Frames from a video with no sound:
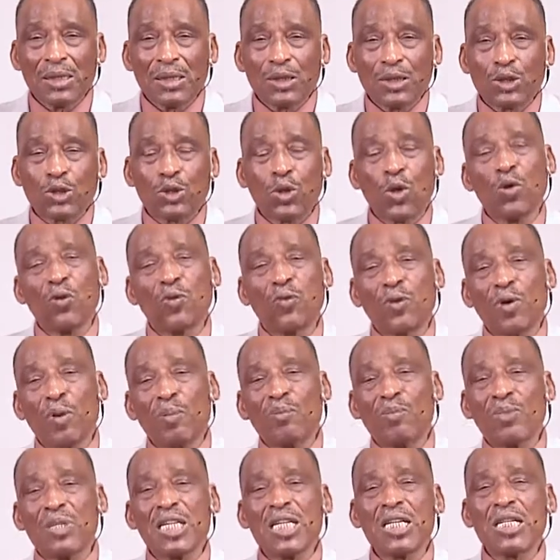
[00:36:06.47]
So
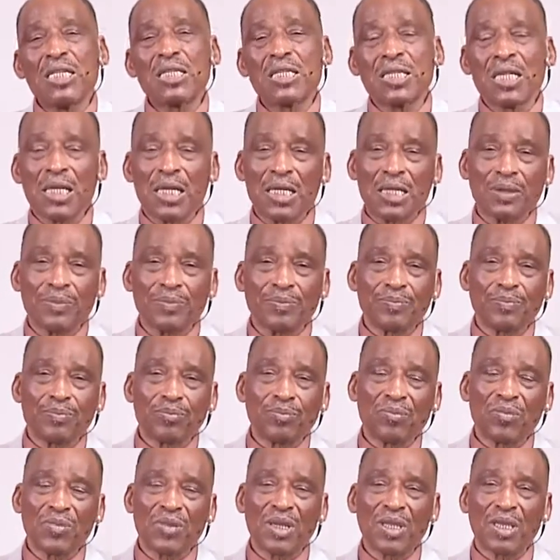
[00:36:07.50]
from this day
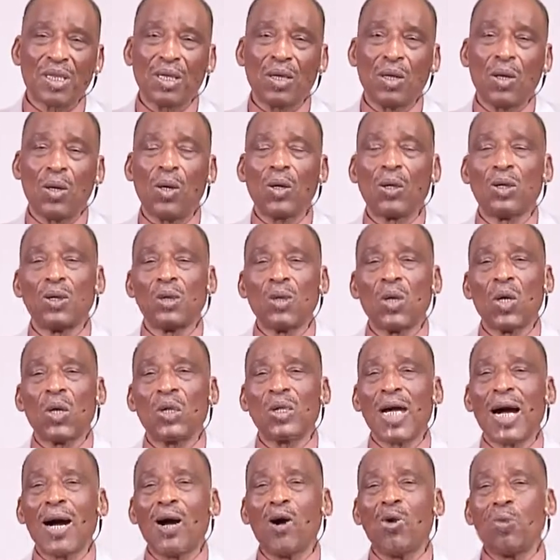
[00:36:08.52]
on,
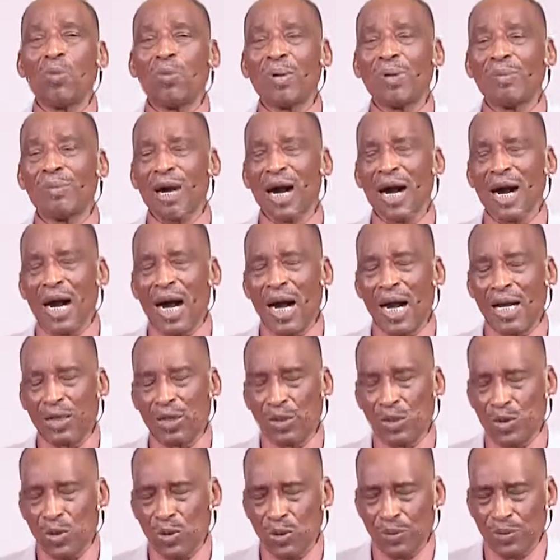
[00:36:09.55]
Lord, I open my
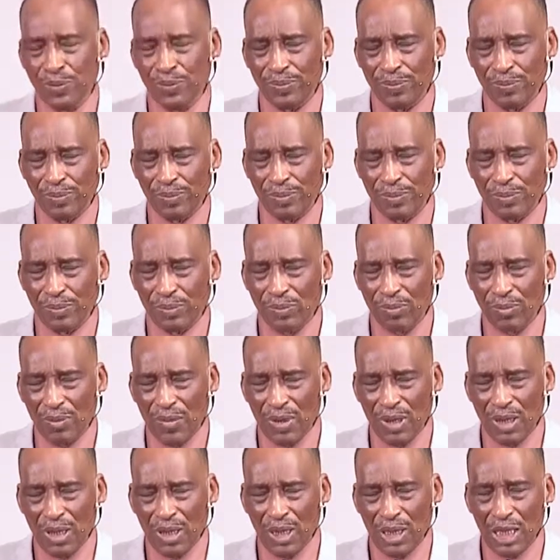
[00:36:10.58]
heart to you.
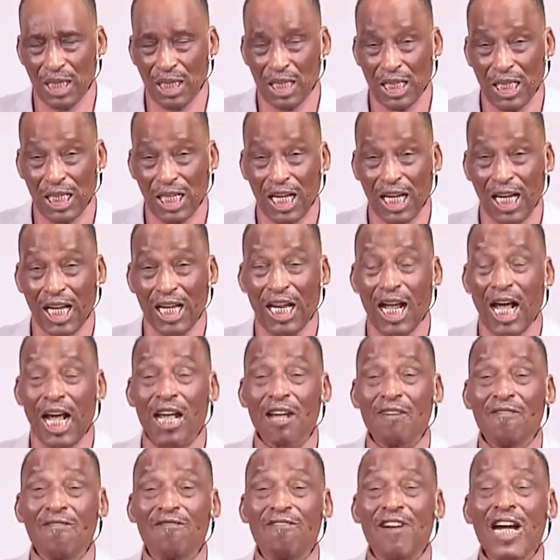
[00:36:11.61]
And I
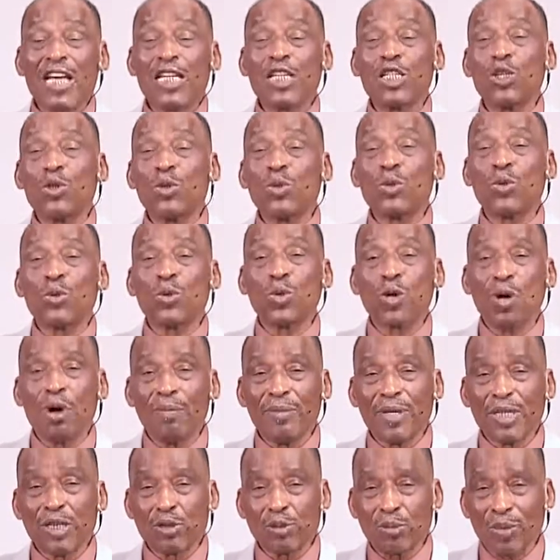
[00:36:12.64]
invite you to
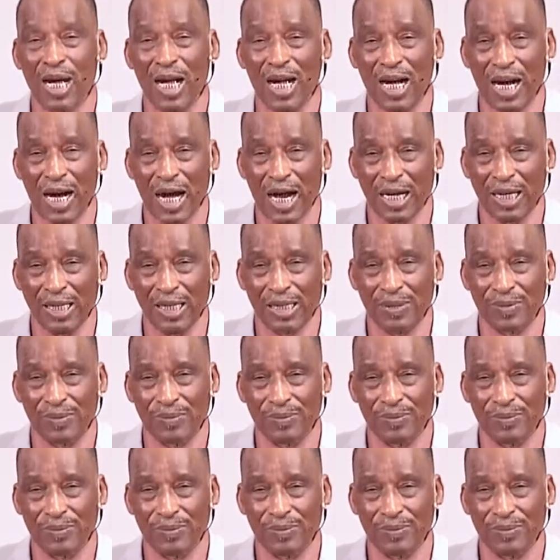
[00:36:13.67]
come into my heart.